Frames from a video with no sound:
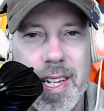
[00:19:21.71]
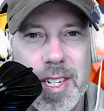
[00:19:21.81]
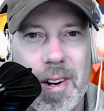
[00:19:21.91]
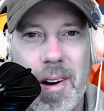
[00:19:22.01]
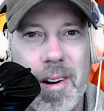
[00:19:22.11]

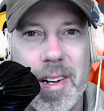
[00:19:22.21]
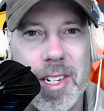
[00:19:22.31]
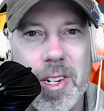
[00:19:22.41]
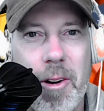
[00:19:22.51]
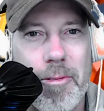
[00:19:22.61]
It's all
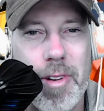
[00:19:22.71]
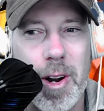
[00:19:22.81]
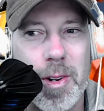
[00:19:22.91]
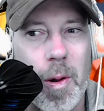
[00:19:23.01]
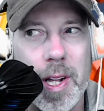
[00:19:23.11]

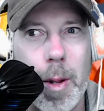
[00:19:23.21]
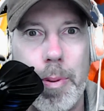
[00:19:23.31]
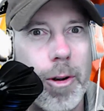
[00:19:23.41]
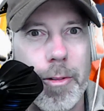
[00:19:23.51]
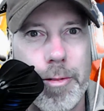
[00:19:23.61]
fear. Don't let the
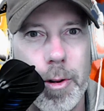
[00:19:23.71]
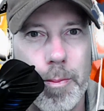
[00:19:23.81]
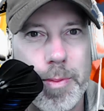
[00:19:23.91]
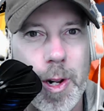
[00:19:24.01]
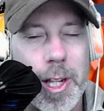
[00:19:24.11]

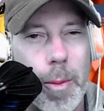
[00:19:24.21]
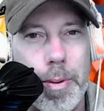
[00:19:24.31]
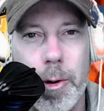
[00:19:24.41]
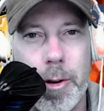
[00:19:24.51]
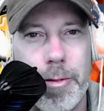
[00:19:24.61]

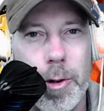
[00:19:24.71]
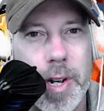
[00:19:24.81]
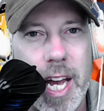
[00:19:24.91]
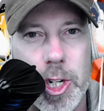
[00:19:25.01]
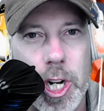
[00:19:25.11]
booga flu
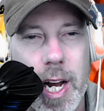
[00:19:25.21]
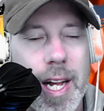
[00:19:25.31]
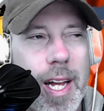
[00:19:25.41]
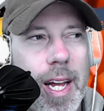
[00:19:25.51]
get you.